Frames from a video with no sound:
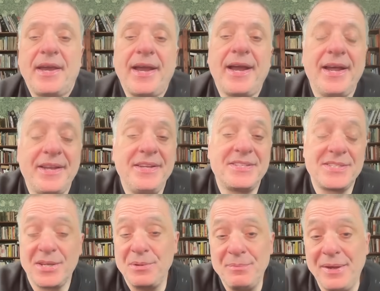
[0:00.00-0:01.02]
and it's
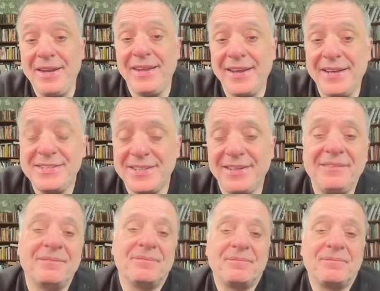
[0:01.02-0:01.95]
humiliating,